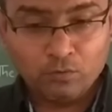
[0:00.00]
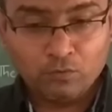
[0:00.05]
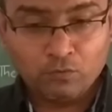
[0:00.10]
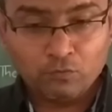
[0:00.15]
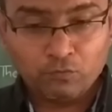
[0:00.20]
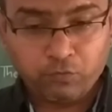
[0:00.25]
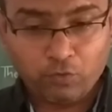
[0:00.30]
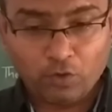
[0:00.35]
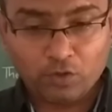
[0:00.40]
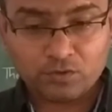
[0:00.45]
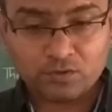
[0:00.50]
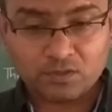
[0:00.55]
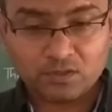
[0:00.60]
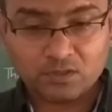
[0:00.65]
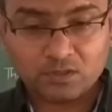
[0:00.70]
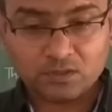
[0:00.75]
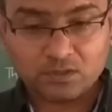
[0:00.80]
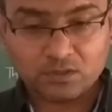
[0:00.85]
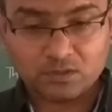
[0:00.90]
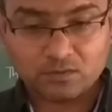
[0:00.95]
for
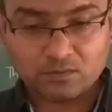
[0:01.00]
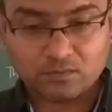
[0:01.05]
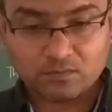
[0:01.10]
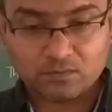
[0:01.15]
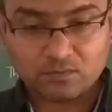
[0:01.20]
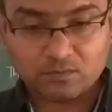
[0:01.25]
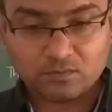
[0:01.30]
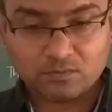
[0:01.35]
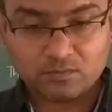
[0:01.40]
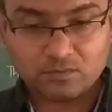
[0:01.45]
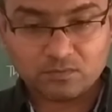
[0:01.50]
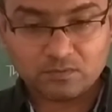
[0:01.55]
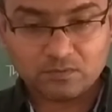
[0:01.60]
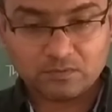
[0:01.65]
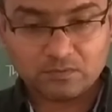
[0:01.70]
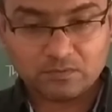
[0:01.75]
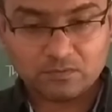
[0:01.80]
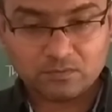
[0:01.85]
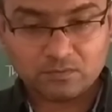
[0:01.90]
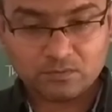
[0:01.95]
the
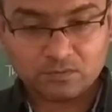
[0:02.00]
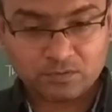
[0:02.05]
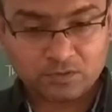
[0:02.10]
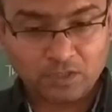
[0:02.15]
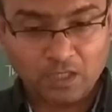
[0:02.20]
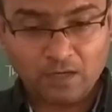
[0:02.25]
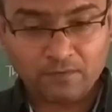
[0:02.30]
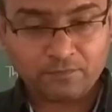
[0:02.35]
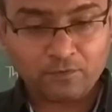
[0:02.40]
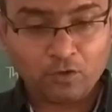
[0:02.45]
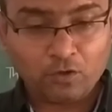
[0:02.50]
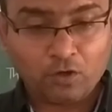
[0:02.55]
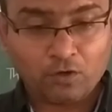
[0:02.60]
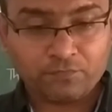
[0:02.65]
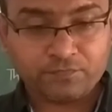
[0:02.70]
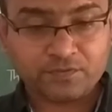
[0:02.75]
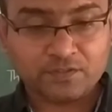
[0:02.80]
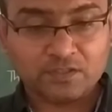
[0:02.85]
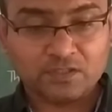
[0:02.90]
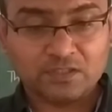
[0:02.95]
shaft
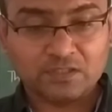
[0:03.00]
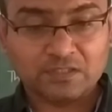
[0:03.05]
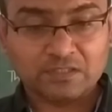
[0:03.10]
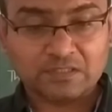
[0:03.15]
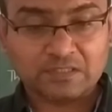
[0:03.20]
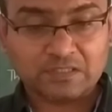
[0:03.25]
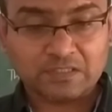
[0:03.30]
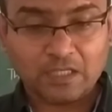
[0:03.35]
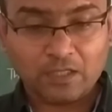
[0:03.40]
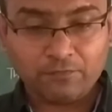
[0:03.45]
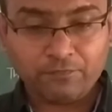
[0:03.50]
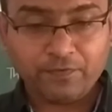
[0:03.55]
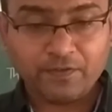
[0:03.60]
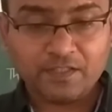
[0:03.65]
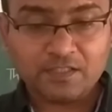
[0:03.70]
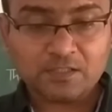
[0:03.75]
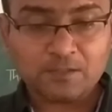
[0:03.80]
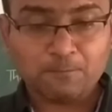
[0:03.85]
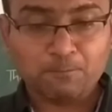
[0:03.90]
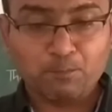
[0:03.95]
of
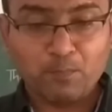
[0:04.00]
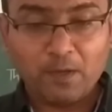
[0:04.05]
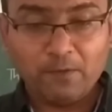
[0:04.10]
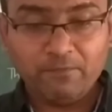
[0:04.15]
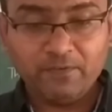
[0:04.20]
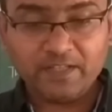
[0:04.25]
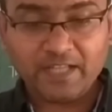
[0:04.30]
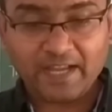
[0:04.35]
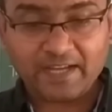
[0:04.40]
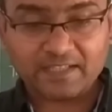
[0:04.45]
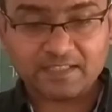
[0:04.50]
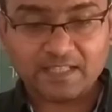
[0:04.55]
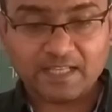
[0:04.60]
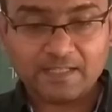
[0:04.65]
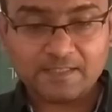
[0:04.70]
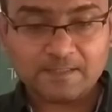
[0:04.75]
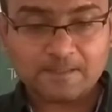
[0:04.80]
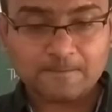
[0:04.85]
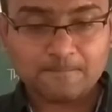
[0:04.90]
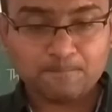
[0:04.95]
surface may be taken
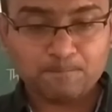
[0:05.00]
as